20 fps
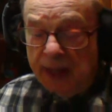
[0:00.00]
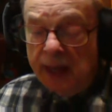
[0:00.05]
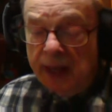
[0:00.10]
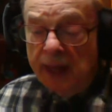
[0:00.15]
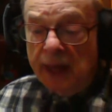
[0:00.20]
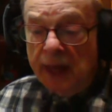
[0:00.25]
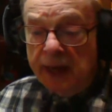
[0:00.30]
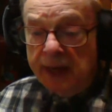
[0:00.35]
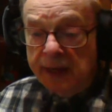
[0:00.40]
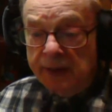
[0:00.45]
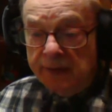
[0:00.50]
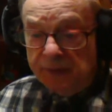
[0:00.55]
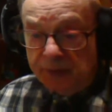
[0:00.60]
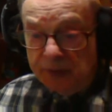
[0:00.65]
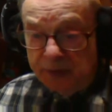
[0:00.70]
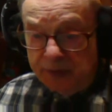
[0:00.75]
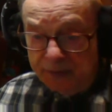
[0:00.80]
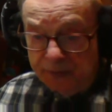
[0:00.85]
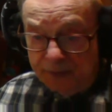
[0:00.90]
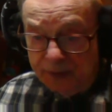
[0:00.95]
and for
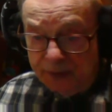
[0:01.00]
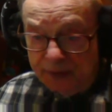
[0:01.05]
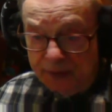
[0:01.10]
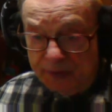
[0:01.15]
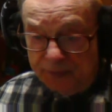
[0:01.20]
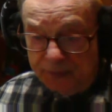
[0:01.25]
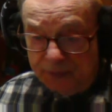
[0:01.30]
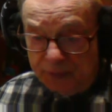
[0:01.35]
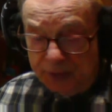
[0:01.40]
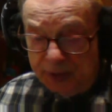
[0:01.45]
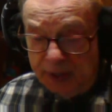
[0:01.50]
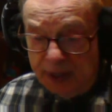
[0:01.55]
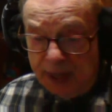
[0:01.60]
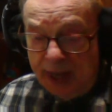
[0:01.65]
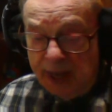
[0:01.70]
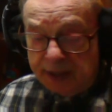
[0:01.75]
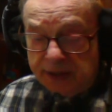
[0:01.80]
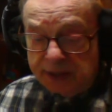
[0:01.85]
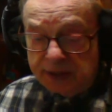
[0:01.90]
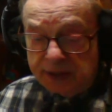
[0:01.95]
the
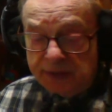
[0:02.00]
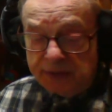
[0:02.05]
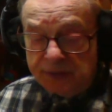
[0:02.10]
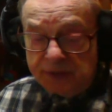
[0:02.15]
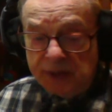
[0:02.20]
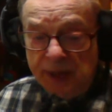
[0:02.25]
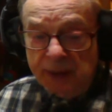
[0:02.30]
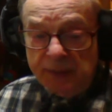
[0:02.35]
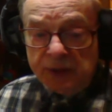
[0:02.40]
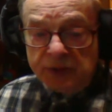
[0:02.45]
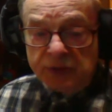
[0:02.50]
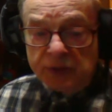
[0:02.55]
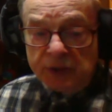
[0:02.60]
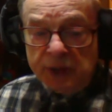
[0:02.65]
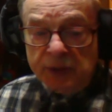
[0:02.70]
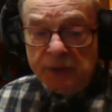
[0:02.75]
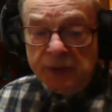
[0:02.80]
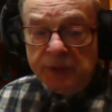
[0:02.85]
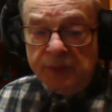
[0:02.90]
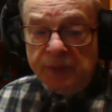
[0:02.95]
axis of symmetry
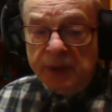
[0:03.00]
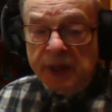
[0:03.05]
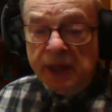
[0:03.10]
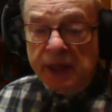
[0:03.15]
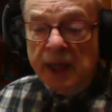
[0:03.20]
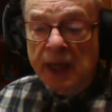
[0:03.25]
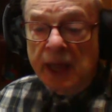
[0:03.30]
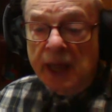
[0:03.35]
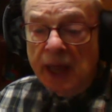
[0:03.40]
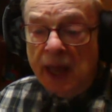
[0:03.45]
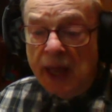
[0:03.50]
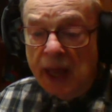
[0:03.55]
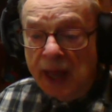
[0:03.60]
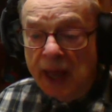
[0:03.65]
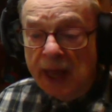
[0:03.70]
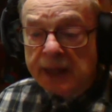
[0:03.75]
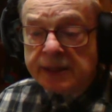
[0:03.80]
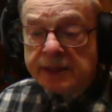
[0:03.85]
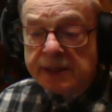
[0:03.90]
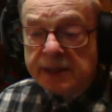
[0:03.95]
would be
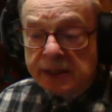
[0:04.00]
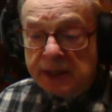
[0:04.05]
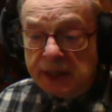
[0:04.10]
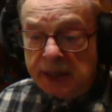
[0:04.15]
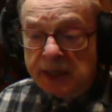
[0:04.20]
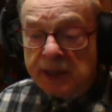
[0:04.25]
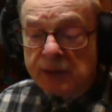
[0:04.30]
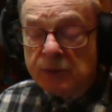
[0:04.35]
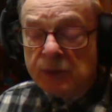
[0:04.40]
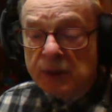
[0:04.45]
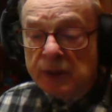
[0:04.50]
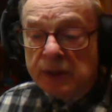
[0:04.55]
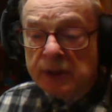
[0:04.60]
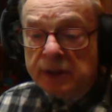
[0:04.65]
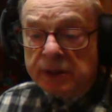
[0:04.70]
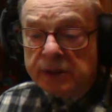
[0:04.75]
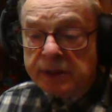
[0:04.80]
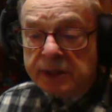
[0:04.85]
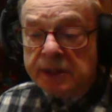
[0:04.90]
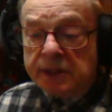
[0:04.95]
x
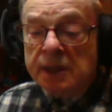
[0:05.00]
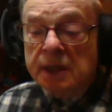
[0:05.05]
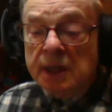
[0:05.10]
equals